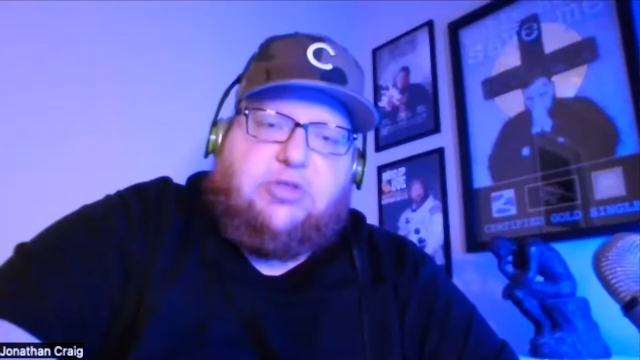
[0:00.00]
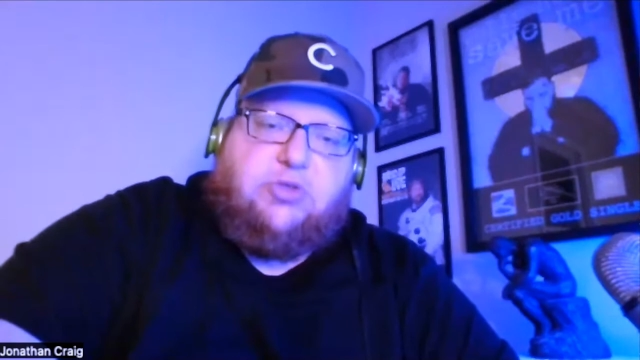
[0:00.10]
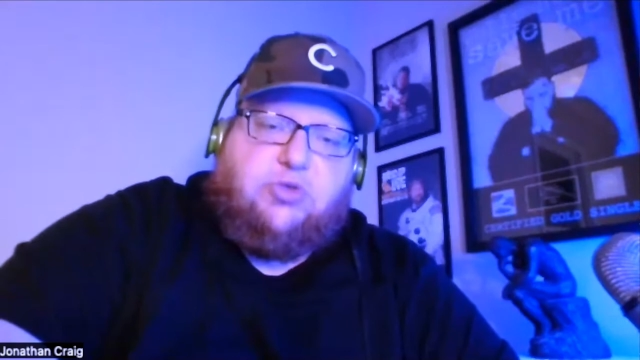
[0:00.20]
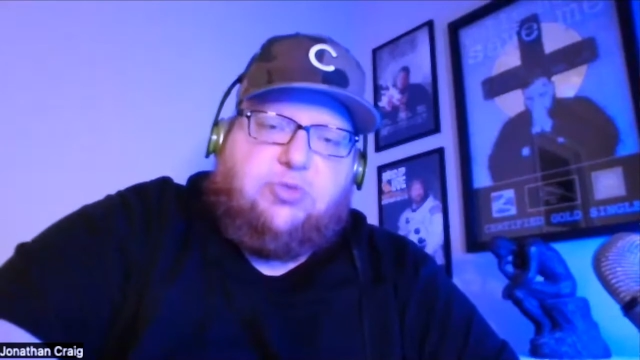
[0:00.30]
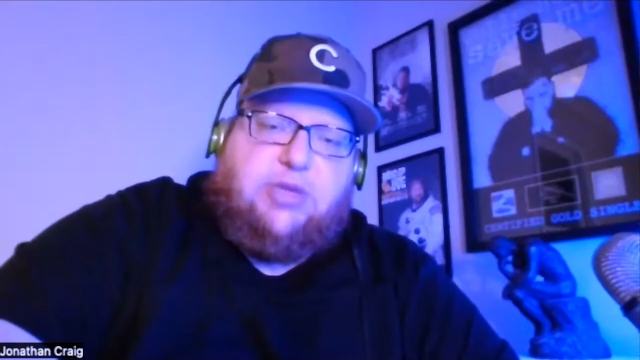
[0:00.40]

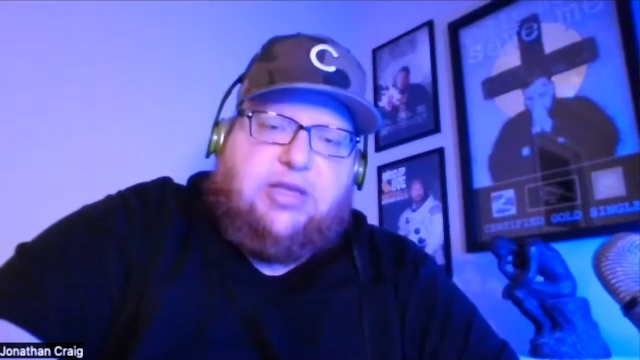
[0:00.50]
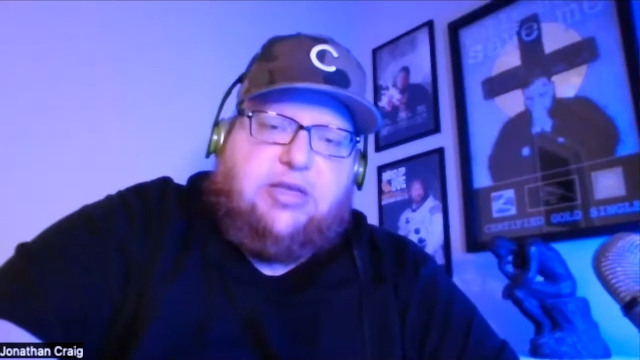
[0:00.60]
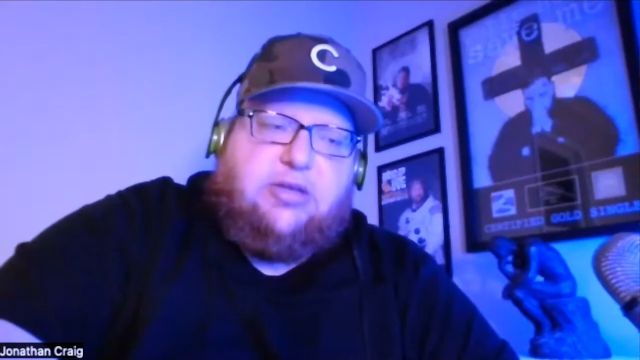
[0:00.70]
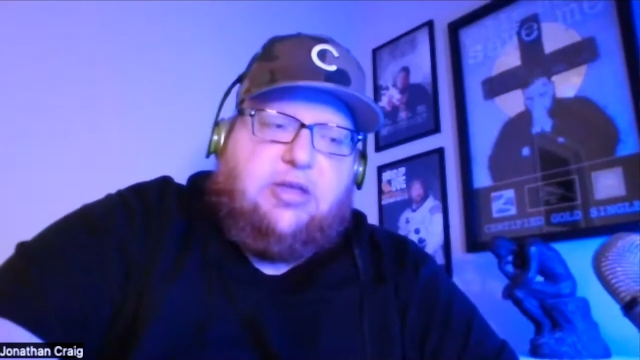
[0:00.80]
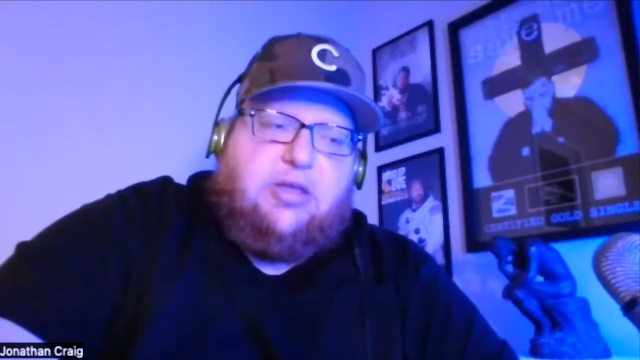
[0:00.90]
media,
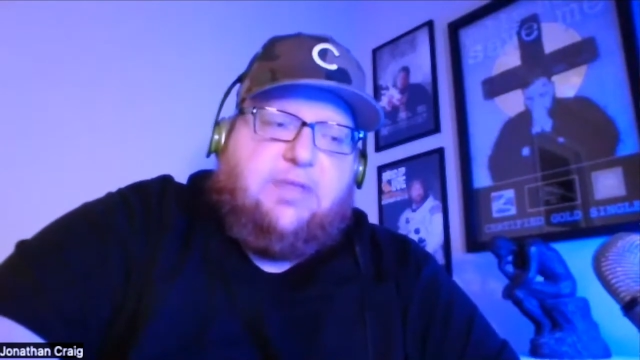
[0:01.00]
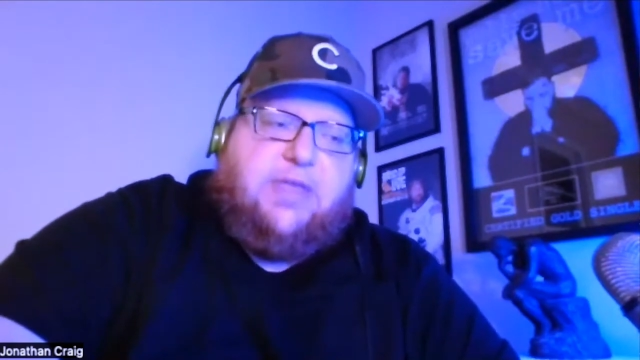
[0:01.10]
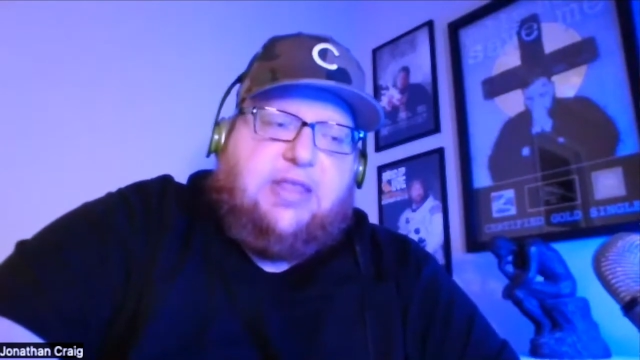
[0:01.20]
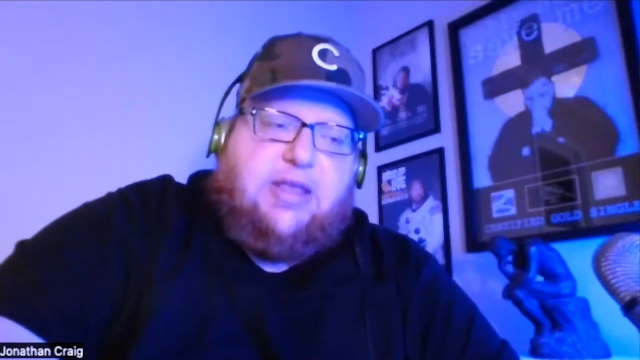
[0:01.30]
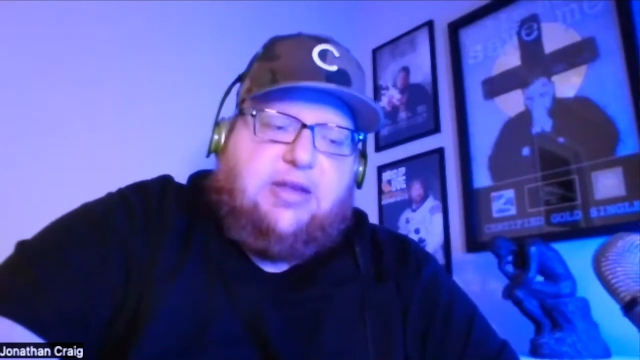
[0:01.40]
and
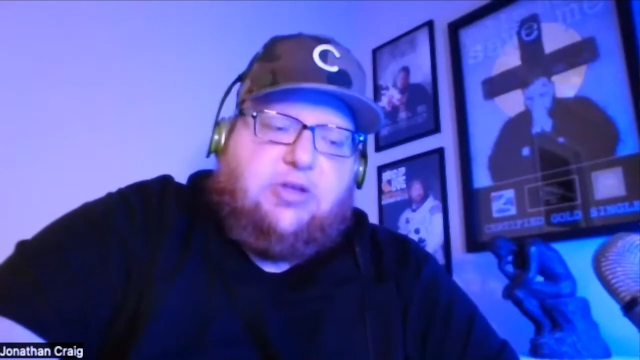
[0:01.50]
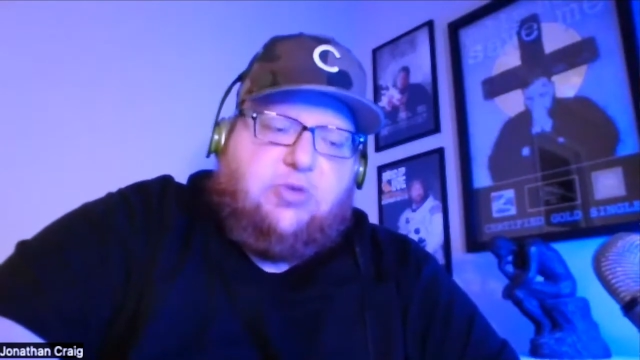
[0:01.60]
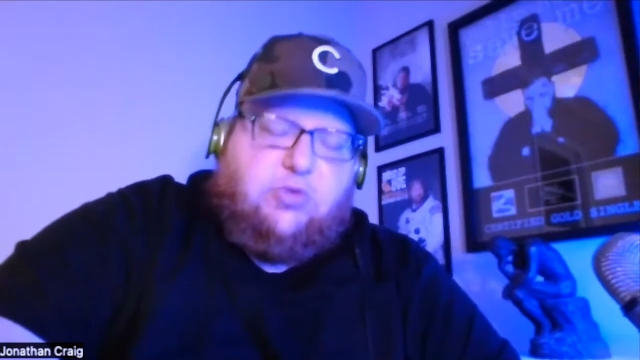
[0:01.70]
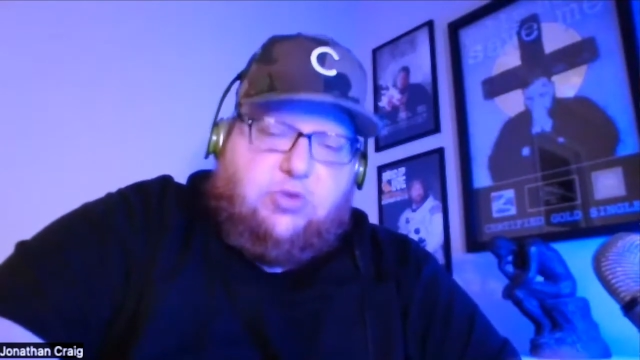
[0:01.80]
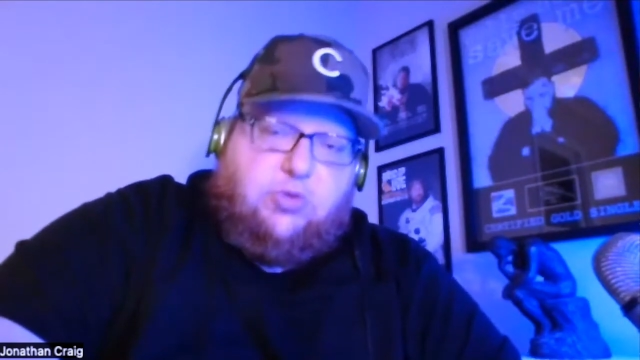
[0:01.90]
then
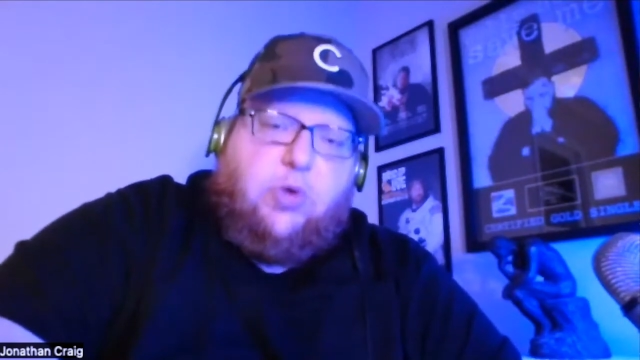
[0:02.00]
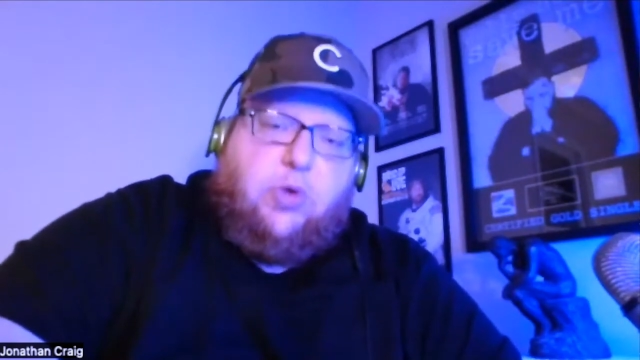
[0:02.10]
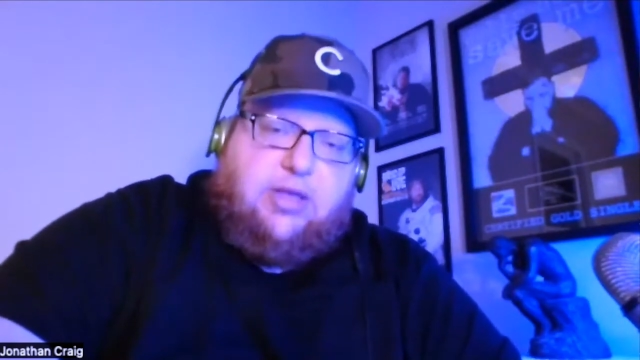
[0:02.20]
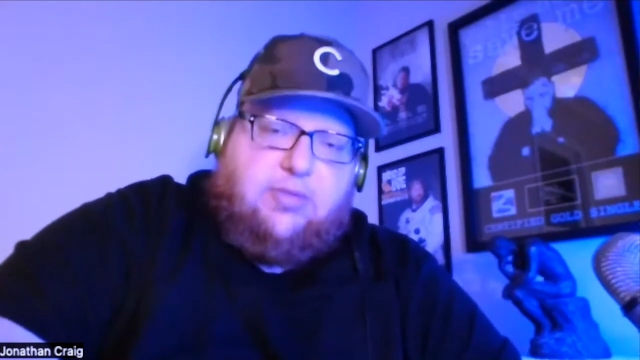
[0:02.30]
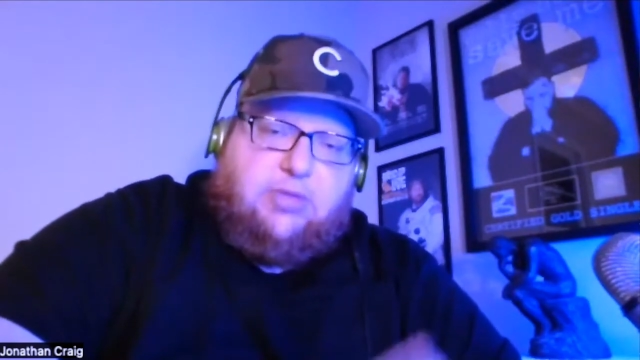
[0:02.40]
you own
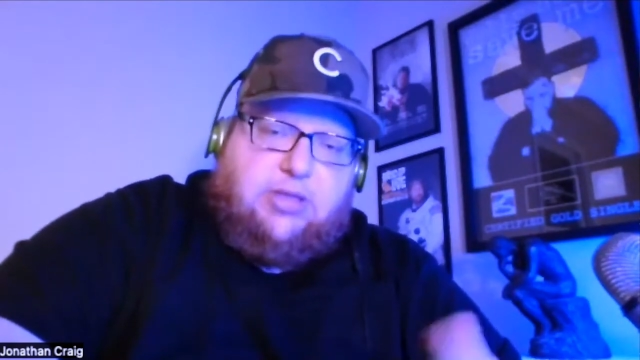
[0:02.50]
them. That